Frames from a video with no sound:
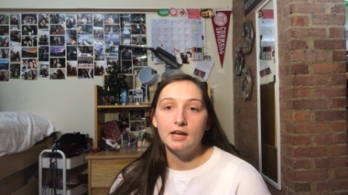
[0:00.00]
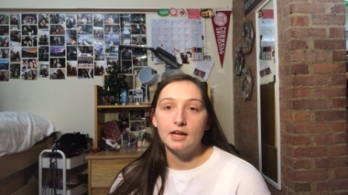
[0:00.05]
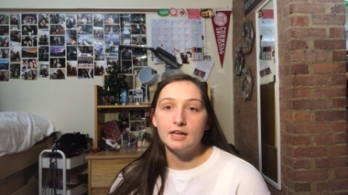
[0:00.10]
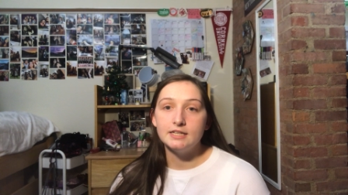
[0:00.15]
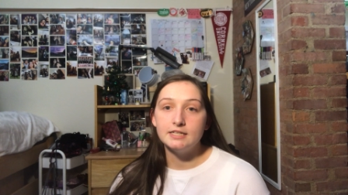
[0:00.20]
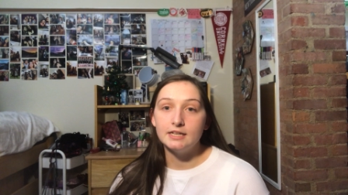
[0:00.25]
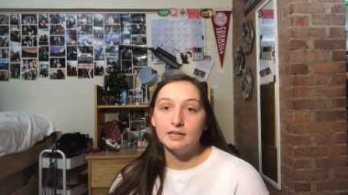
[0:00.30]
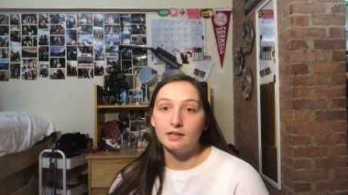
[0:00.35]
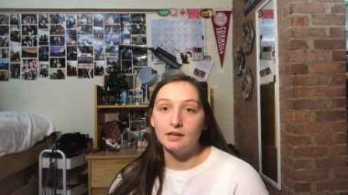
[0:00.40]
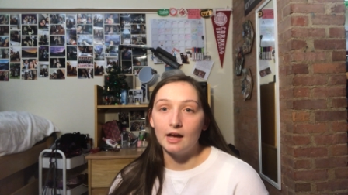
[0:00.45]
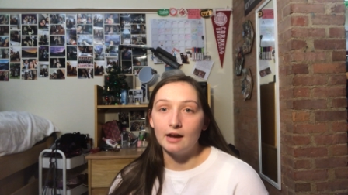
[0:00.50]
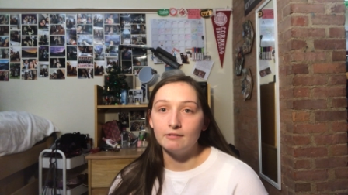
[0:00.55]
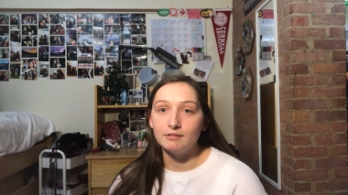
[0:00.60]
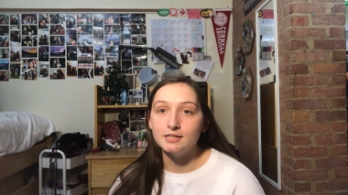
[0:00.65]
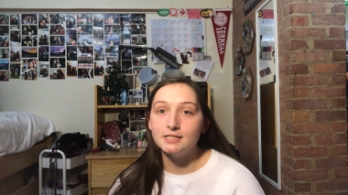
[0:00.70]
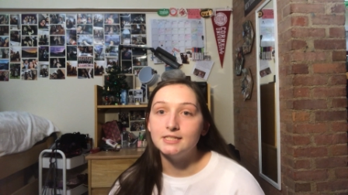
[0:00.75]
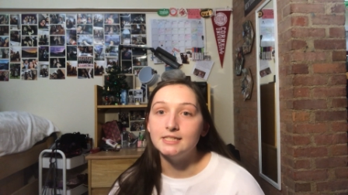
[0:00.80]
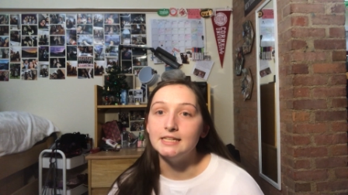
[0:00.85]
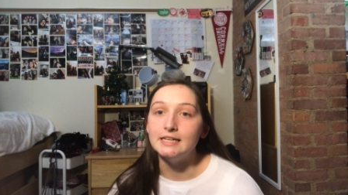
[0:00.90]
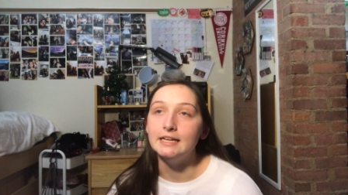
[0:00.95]
until I
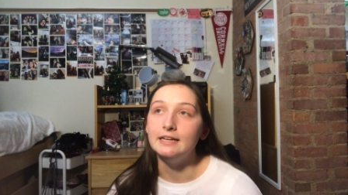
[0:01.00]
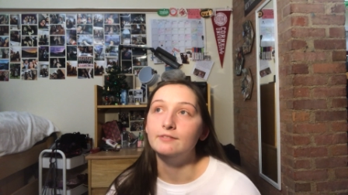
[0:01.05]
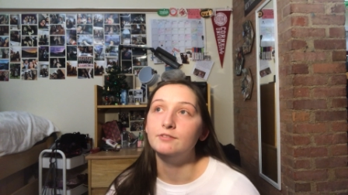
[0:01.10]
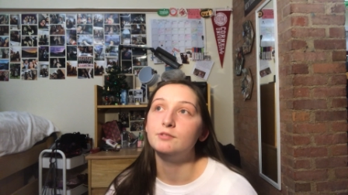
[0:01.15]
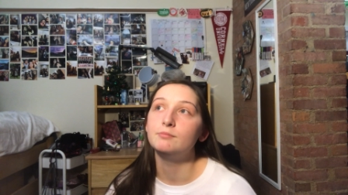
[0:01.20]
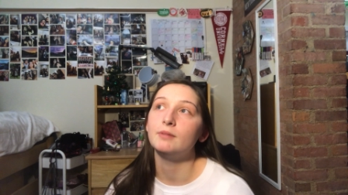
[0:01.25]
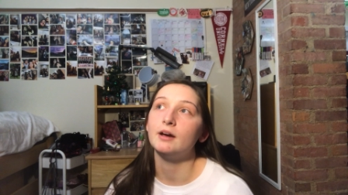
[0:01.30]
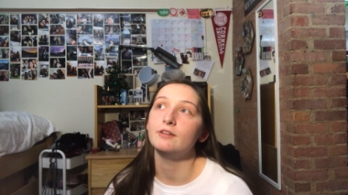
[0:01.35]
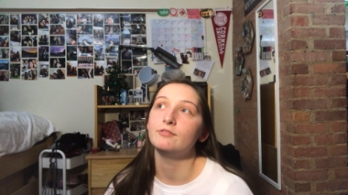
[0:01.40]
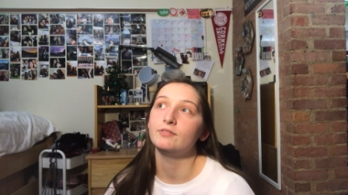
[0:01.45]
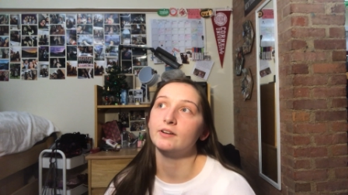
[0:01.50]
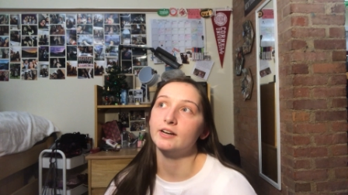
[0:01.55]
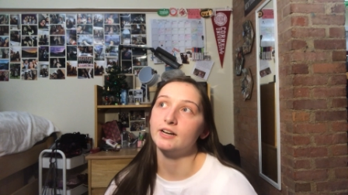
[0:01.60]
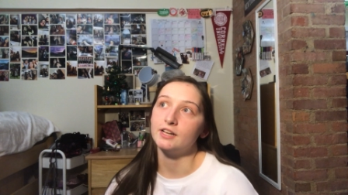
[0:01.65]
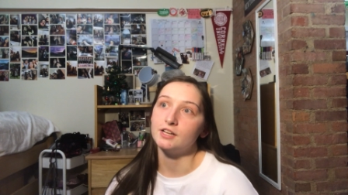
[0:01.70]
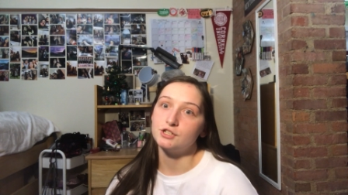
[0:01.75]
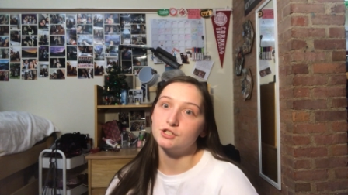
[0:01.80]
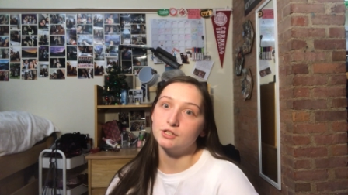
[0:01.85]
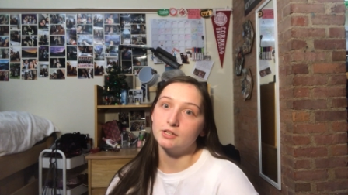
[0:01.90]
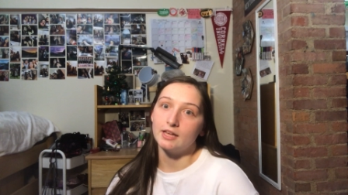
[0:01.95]
received my
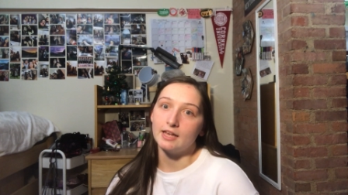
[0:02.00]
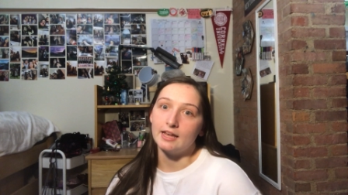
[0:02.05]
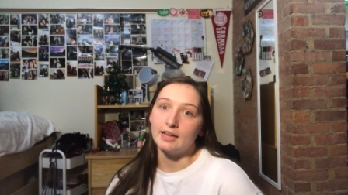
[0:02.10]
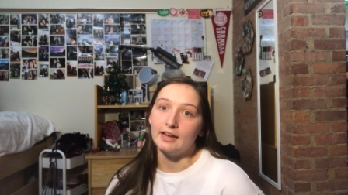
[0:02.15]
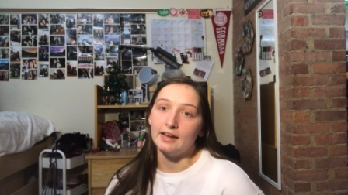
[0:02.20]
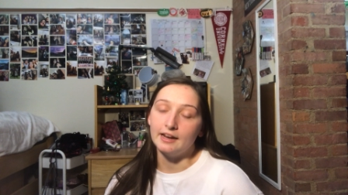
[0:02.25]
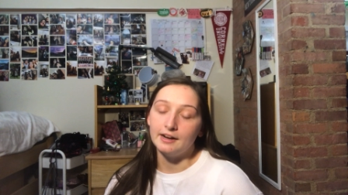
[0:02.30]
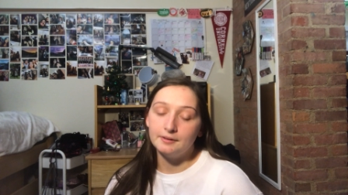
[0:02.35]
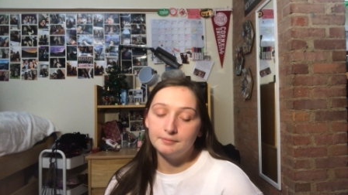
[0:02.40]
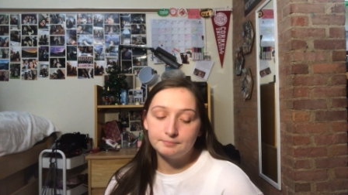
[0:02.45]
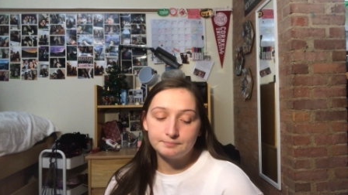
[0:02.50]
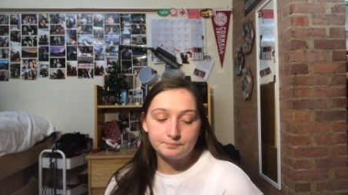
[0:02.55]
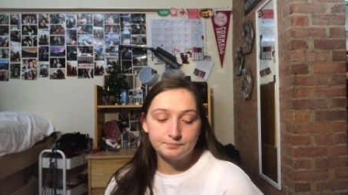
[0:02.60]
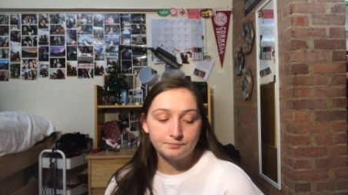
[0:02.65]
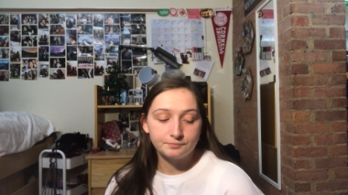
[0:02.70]
financial aid